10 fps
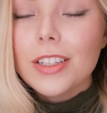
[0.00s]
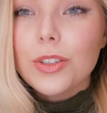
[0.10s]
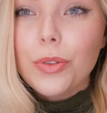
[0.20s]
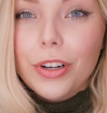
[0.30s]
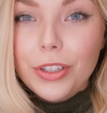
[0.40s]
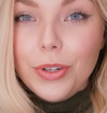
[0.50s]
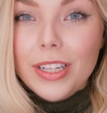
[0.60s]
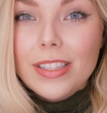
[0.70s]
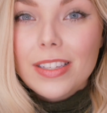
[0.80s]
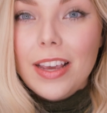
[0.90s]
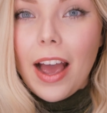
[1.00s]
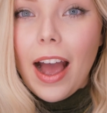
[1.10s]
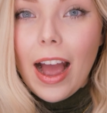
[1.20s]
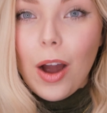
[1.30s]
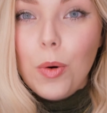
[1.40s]
So there you can see
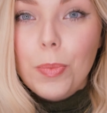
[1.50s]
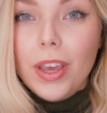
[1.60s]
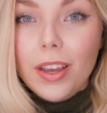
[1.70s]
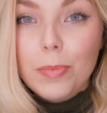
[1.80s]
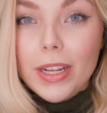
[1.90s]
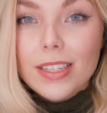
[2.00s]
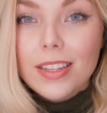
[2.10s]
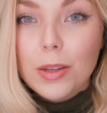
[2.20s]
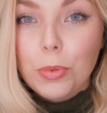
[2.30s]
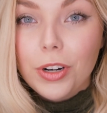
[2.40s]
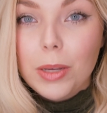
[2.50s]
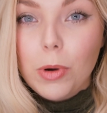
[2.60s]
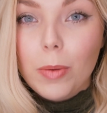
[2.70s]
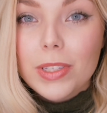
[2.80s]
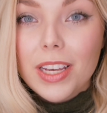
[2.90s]
how pigmented the Pretty
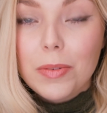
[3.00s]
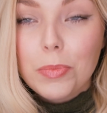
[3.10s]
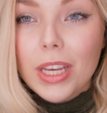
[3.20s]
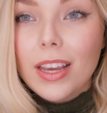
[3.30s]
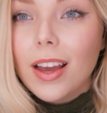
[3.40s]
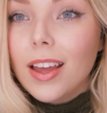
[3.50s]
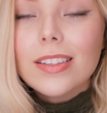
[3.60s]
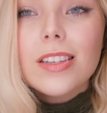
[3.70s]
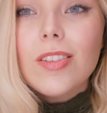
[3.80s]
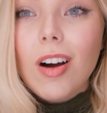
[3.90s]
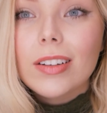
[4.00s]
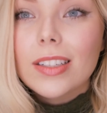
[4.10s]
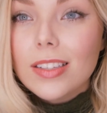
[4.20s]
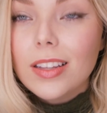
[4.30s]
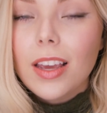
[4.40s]
Balms can be. This is
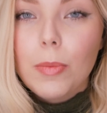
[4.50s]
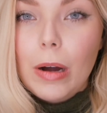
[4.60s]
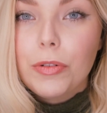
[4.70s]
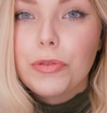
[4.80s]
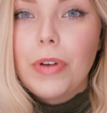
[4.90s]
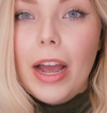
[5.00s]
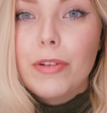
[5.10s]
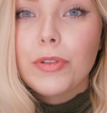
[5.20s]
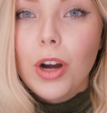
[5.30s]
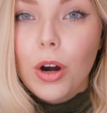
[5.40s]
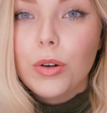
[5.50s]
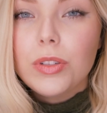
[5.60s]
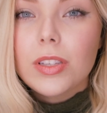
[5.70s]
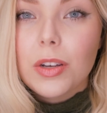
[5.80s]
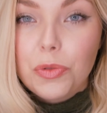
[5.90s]
honestly about five
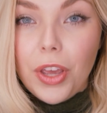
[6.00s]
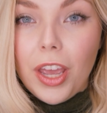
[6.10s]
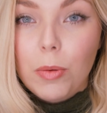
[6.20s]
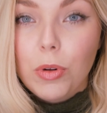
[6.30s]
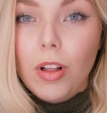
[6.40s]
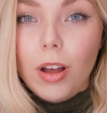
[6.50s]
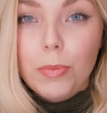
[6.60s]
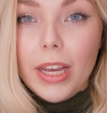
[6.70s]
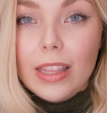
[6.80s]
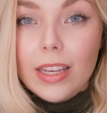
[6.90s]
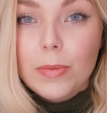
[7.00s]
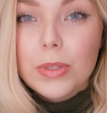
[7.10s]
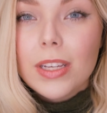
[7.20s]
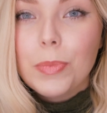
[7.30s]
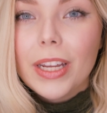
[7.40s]
coats of Campbell on my
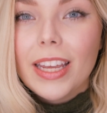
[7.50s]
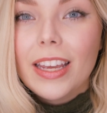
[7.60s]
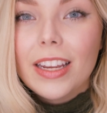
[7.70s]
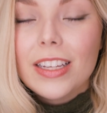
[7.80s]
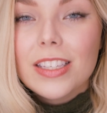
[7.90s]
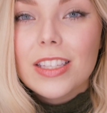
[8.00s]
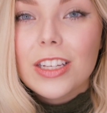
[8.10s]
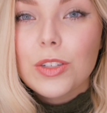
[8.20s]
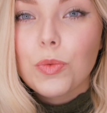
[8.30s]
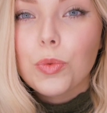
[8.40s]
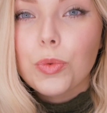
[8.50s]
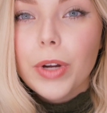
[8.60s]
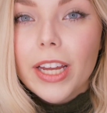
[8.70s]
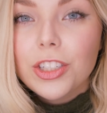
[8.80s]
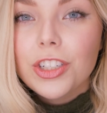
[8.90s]
lips, but it is this
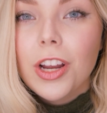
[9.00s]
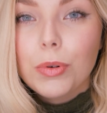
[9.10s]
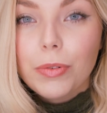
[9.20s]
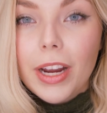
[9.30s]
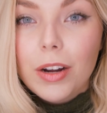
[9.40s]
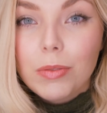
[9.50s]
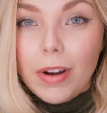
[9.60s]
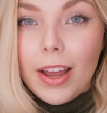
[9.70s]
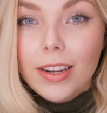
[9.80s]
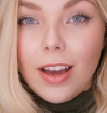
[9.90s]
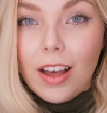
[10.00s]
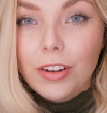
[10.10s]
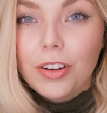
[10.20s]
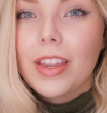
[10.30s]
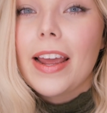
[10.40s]
rich brick red
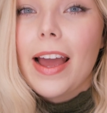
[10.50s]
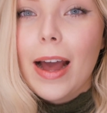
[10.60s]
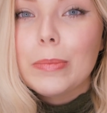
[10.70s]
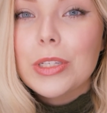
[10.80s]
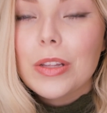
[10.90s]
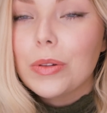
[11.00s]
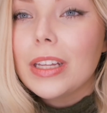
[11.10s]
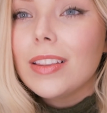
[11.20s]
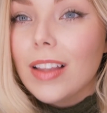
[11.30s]
color that I absolutely